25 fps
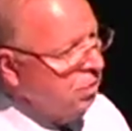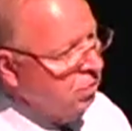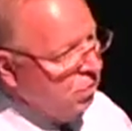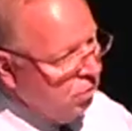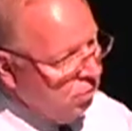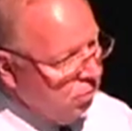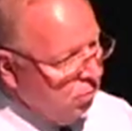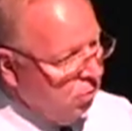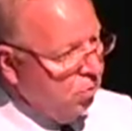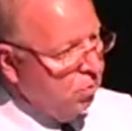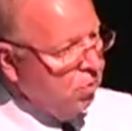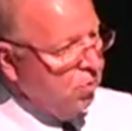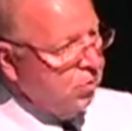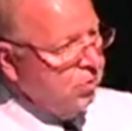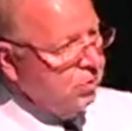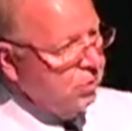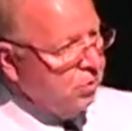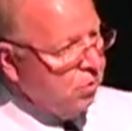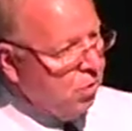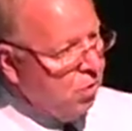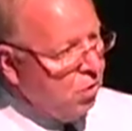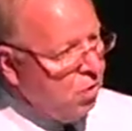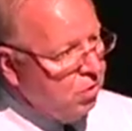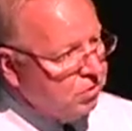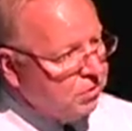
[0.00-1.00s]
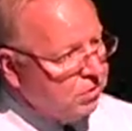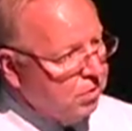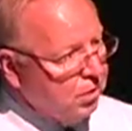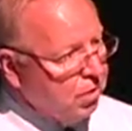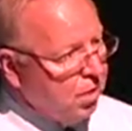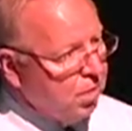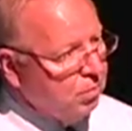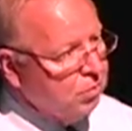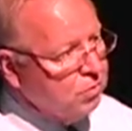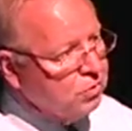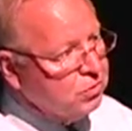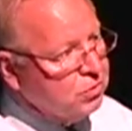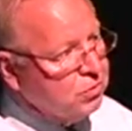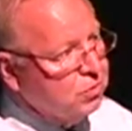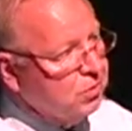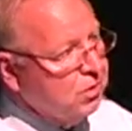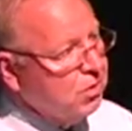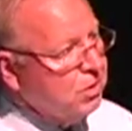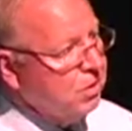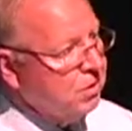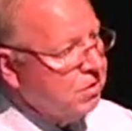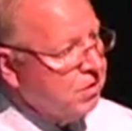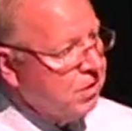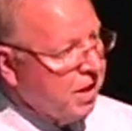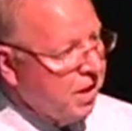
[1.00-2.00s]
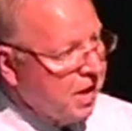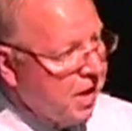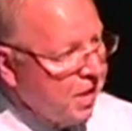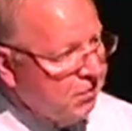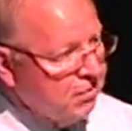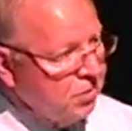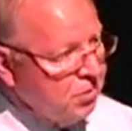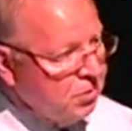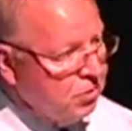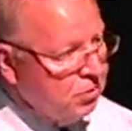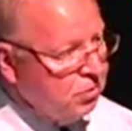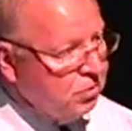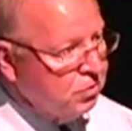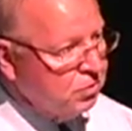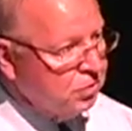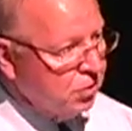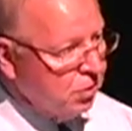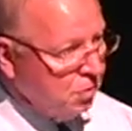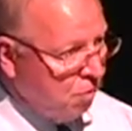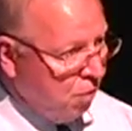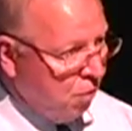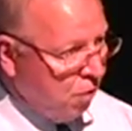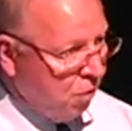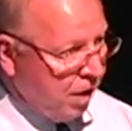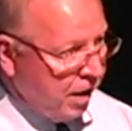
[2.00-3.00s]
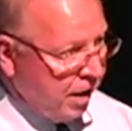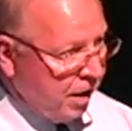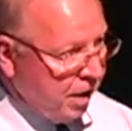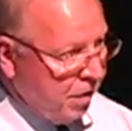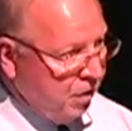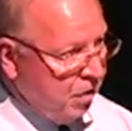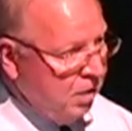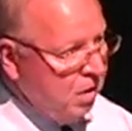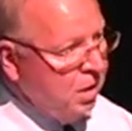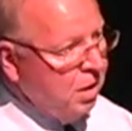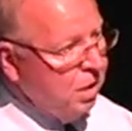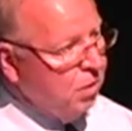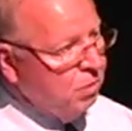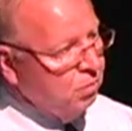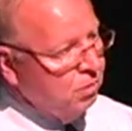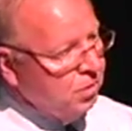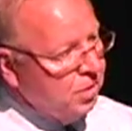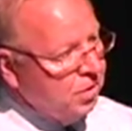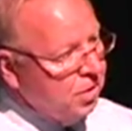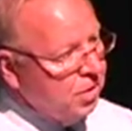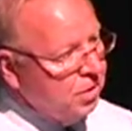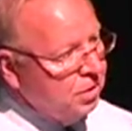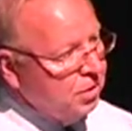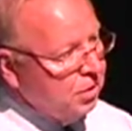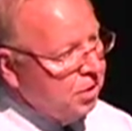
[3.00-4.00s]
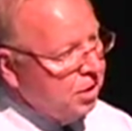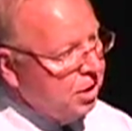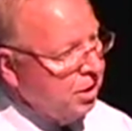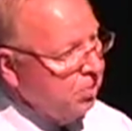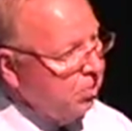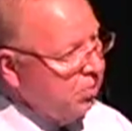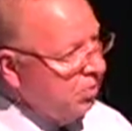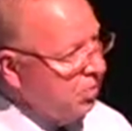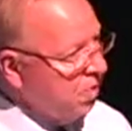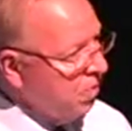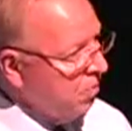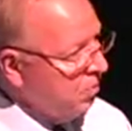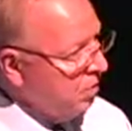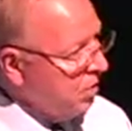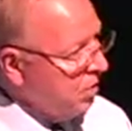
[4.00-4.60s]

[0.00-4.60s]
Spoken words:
or going into Alzheimer's because they haven't used their brain. We need to keep them